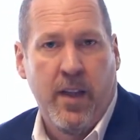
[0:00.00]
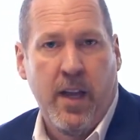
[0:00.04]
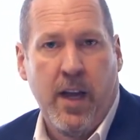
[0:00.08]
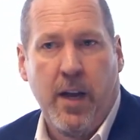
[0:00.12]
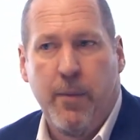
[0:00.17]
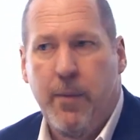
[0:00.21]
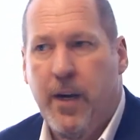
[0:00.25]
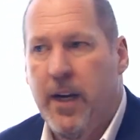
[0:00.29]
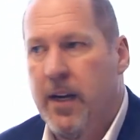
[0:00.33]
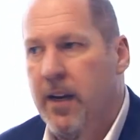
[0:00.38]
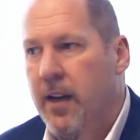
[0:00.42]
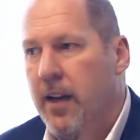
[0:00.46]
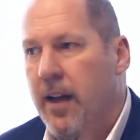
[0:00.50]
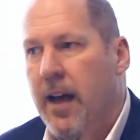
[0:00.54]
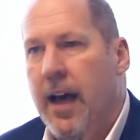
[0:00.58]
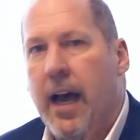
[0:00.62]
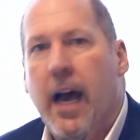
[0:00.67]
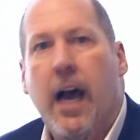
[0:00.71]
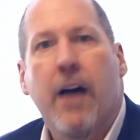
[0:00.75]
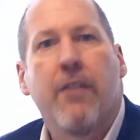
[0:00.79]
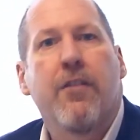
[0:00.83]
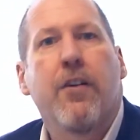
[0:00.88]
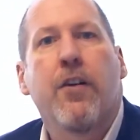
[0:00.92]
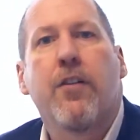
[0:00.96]
I mean,
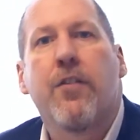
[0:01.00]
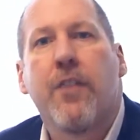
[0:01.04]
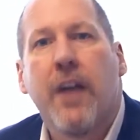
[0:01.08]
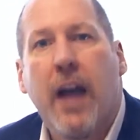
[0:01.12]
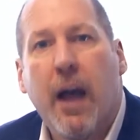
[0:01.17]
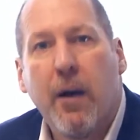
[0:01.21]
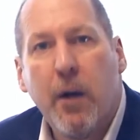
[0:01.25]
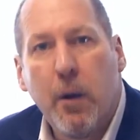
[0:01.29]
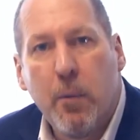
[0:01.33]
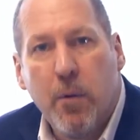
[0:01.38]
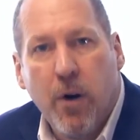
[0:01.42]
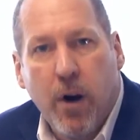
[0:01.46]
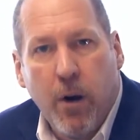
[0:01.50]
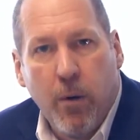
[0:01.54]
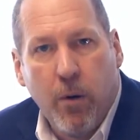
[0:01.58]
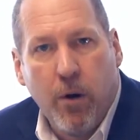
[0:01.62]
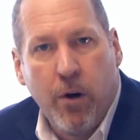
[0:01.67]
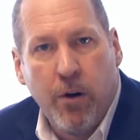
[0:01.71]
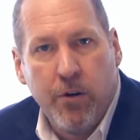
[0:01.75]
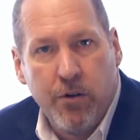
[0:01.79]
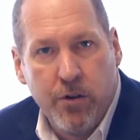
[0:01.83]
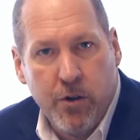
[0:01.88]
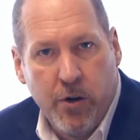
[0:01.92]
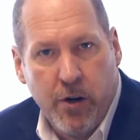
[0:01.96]
half your family probably
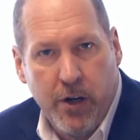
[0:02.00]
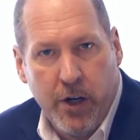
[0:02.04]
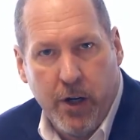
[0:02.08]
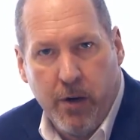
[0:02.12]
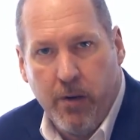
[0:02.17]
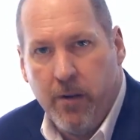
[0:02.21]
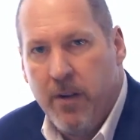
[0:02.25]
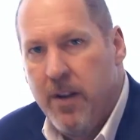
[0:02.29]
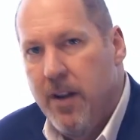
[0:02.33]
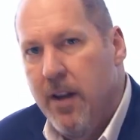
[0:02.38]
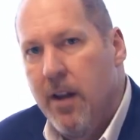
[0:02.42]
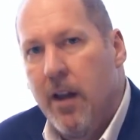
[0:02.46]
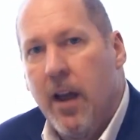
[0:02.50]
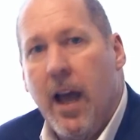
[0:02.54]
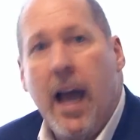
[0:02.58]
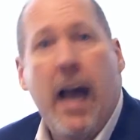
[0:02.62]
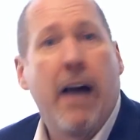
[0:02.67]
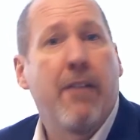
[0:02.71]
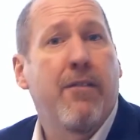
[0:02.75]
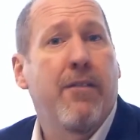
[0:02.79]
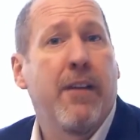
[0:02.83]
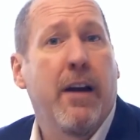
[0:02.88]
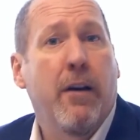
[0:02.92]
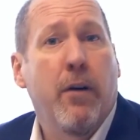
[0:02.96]
won't join you.
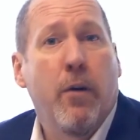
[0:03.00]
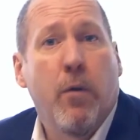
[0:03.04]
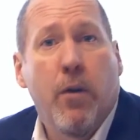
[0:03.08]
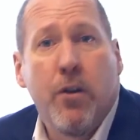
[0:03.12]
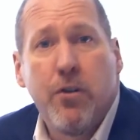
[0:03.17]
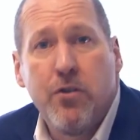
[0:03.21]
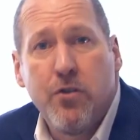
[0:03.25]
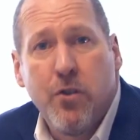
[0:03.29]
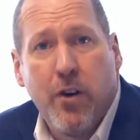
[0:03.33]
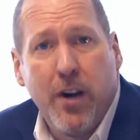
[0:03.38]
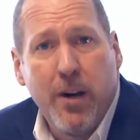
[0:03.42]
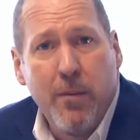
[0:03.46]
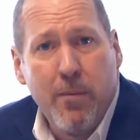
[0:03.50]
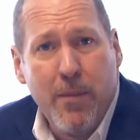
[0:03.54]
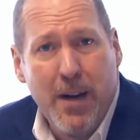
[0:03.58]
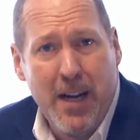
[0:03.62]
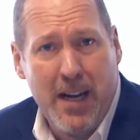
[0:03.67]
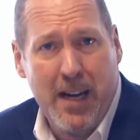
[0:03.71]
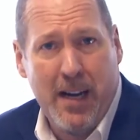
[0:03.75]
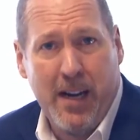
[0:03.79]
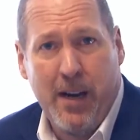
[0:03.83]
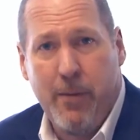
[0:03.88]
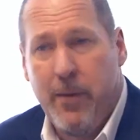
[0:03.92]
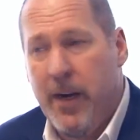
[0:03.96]
Half family won't join
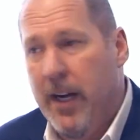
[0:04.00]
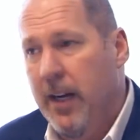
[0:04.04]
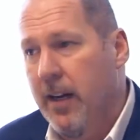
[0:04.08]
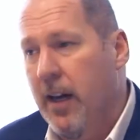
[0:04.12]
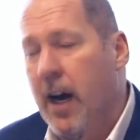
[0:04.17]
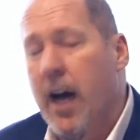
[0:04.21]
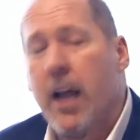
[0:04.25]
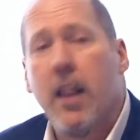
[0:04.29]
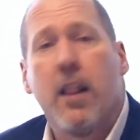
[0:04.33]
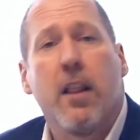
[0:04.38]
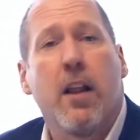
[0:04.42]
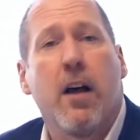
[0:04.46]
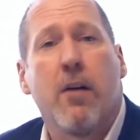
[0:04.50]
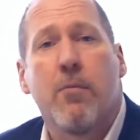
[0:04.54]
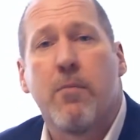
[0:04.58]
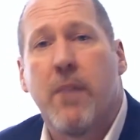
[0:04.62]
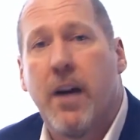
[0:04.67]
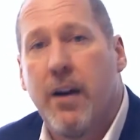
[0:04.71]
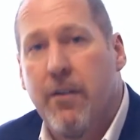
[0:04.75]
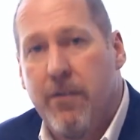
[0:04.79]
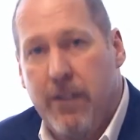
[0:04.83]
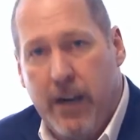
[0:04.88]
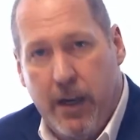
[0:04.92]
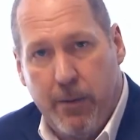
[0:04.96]
me. I mean, I love
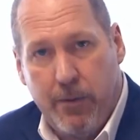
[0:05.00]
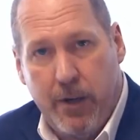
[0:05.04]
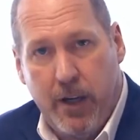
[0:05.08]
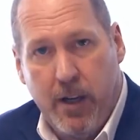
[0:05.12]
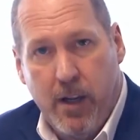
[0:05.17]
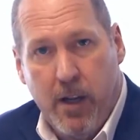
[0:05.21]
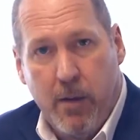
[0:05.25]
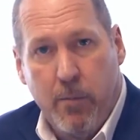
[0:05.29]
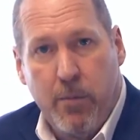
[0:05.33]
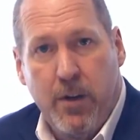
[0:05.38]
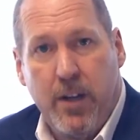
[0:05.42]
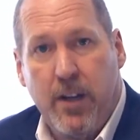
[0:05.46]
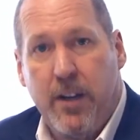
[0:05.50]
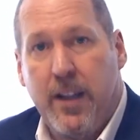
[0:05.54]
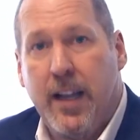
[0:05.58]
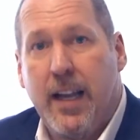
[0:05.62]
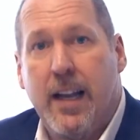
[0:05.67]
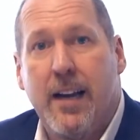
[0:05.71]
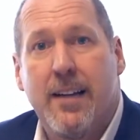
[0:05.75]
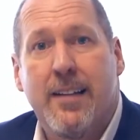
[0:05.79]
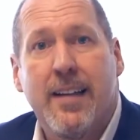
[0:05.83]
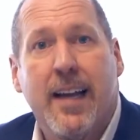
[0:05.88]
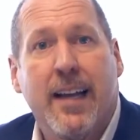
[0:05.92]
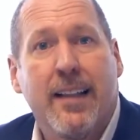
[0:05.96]
my family. But are they
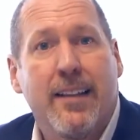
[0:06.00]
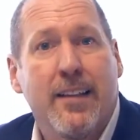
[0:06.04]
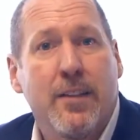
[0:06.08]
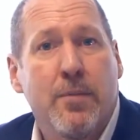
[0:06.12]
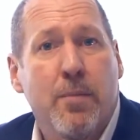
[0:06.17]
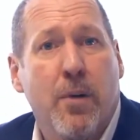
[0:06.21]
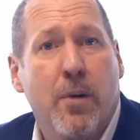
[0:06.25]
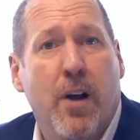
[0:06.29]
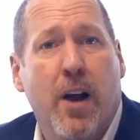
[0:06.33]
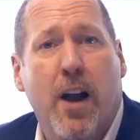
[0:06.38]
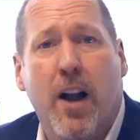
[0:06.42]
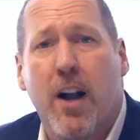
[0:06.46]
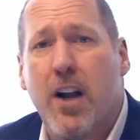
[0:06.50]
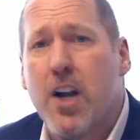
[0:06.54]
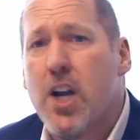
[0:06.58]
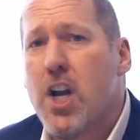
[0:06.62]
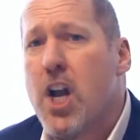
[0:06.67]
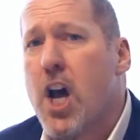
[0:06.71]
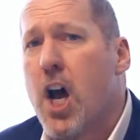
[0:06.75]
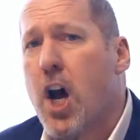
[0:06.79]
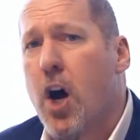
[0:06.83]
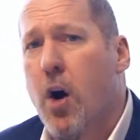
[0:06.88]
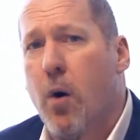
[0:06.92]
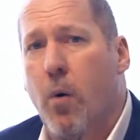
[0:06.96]
going to take this product?
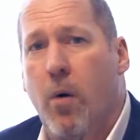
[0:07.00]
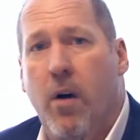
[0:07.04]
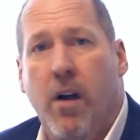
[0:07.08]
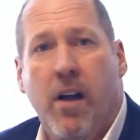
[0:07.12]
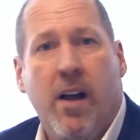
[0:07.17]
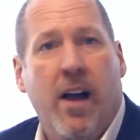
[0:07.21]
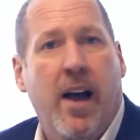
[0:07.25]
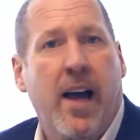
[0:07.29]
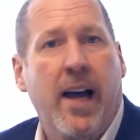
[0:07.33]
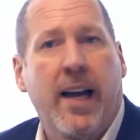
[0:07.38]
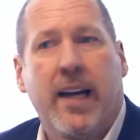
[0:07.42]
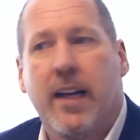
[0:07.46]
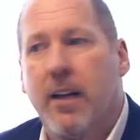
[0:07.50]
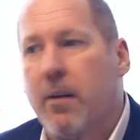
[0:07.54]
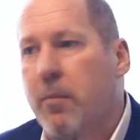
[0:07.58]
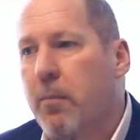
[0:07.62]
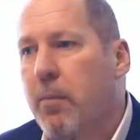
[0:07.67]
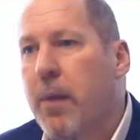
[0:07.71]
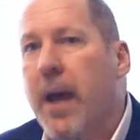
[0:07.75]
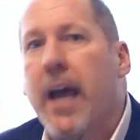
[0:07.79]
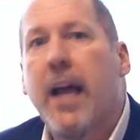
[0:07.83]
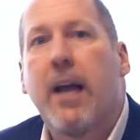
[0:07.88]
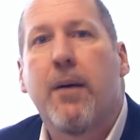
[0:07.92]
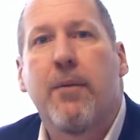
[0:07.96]
No. I could
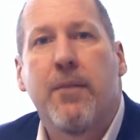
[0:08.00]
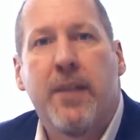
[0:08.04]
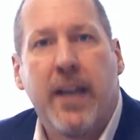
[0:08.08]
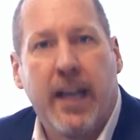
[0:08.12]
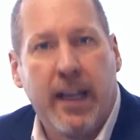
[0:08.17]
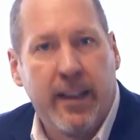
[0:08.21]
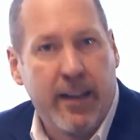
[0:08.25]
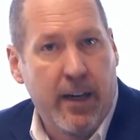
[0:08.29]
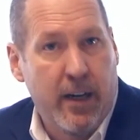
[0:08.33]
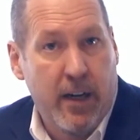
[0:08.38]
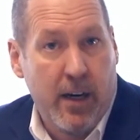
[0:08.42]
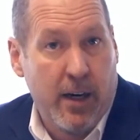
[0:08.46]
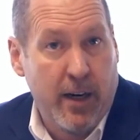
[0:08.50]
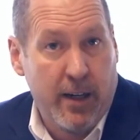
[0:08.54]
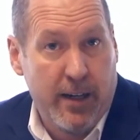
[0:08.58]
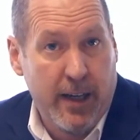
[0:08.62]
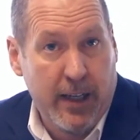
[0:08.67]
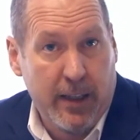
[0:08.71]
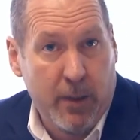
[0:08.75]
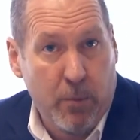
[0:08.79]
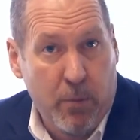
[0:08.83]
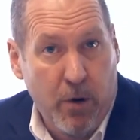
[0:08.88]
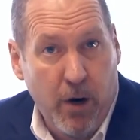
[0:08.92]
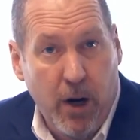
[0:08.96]
beg them to take it. They're not going to
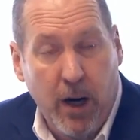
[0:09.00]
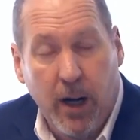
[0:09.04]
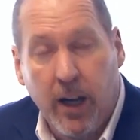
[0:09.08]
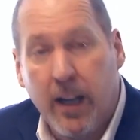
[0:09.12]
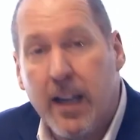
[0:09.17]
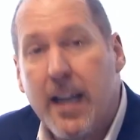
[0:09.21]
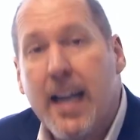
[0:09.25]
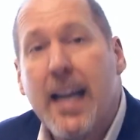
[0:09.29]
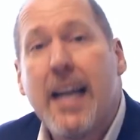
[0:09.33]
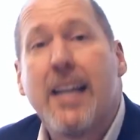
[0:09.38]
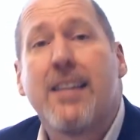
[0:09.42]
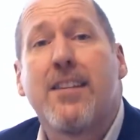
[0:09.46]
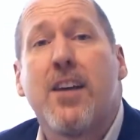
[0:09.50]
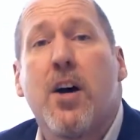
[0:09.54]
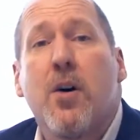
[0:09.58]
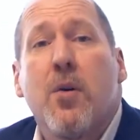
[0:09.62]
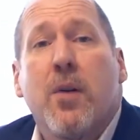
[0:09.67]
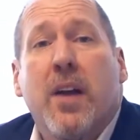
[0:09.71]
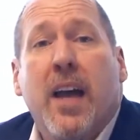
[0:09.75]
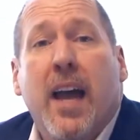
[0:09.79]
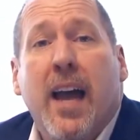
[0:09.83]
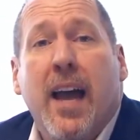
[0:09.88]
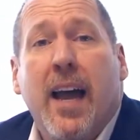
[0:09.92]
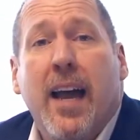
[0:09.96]
take the product. It's
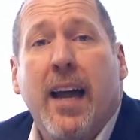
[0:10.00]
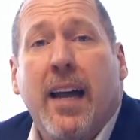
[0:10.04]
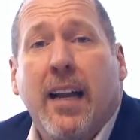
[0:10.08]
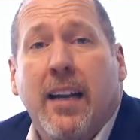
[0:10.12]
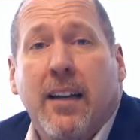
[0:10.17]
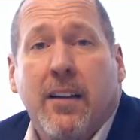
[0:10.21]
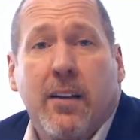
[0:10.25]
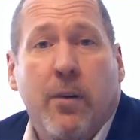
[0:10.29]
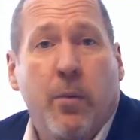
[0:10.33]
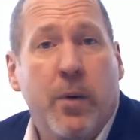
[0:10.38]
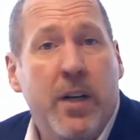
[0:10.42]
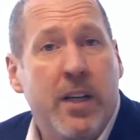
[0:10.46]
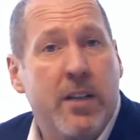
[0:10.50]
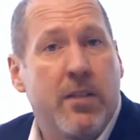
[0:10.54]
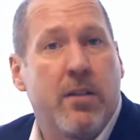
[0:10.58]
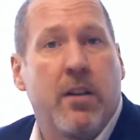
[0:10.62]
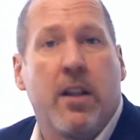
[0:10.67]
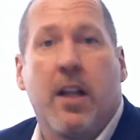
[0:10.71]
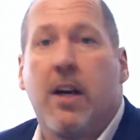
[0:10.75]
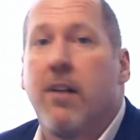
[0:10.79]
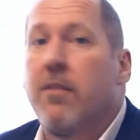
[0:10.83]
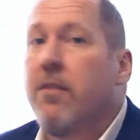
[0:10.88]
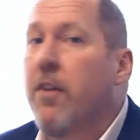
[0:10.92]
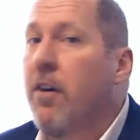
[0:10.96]
okay. We just
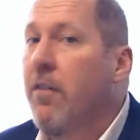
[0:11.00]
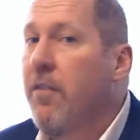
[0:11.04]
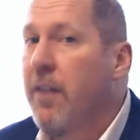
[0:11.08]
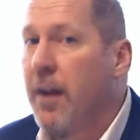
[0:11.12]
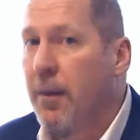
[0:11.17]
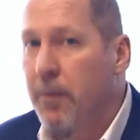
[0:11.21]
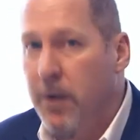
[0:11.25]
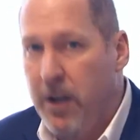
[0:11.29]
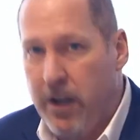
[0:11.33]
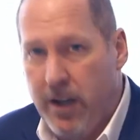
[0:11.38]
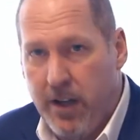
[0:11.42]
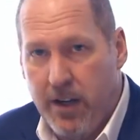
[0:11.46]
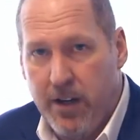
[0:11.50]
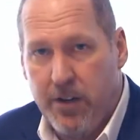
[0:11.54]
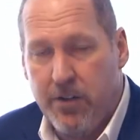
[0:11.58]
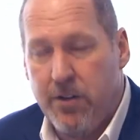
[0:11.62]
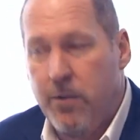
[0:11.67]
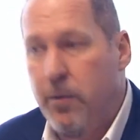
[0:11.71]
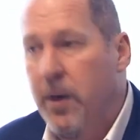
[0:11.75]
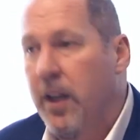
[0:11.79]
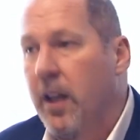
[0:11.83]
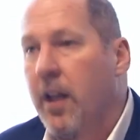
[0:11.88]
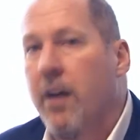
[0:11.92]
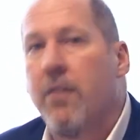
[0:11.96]
love our family
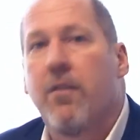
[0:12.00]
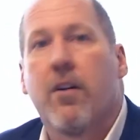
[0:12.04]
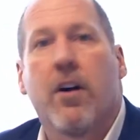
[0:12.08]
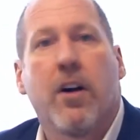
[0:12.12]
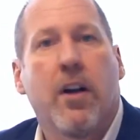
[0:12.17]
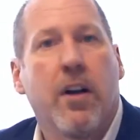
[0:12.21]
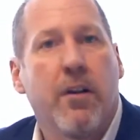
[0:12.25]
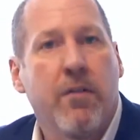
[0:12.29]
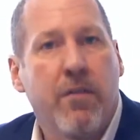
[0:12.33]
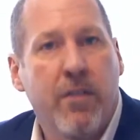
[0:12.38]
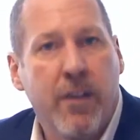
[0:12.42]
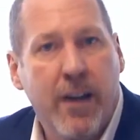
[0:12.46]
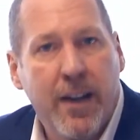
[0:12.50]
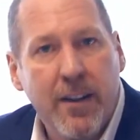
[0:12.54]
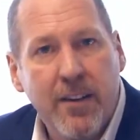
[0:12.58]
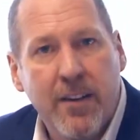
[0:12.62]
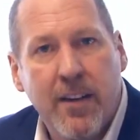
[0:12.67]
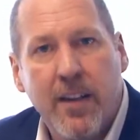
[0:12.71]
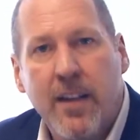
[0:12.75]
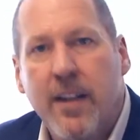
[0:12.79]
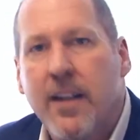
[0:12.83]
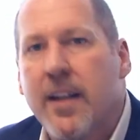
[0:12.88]
unconditionally. We love our good friends.